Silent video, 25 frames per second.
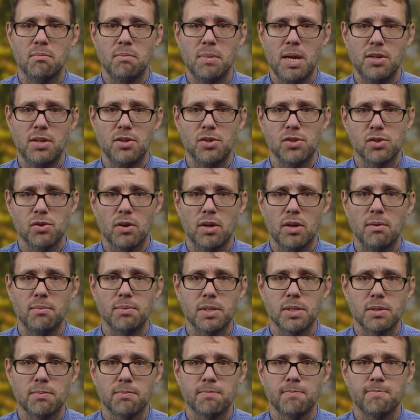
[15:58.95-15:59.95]

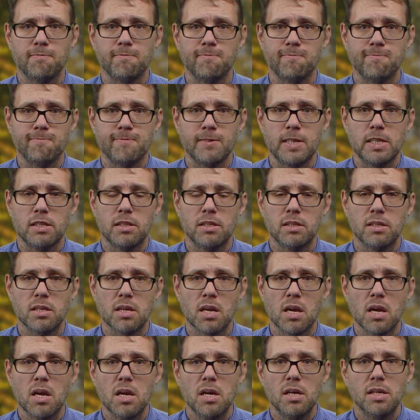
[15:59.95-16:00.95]
manuscript.
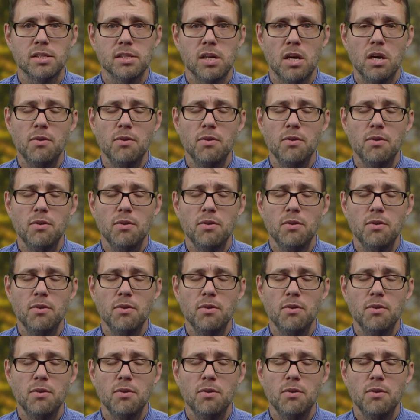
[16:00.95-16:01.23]
So